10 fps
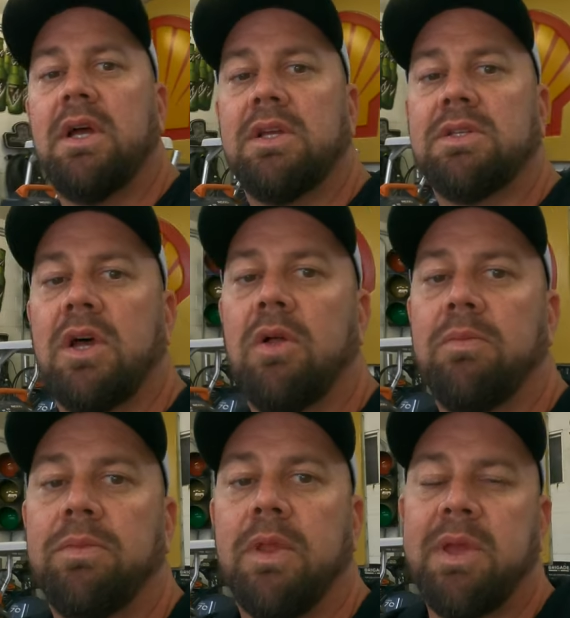
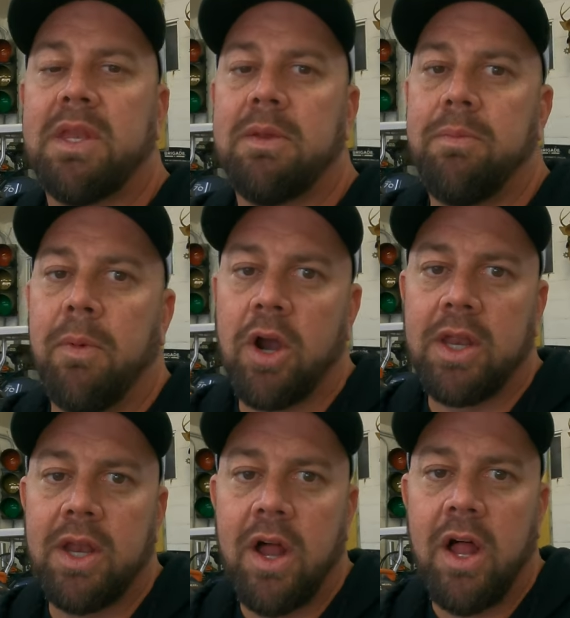So let me get to
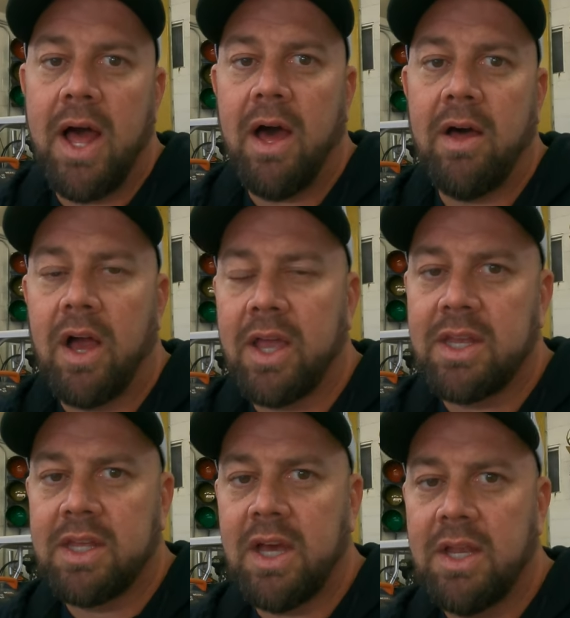marking it all out, I'll get
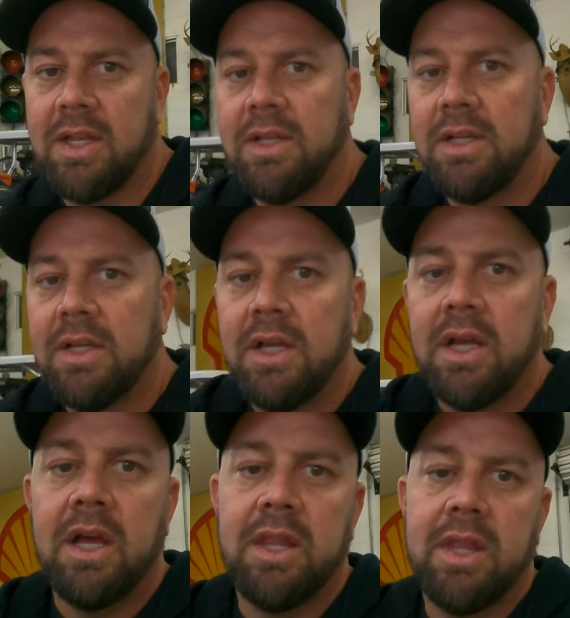to cutting,
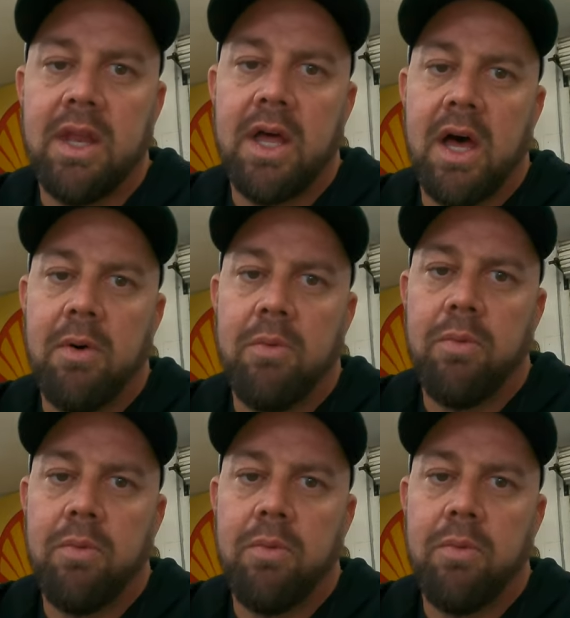and then we'll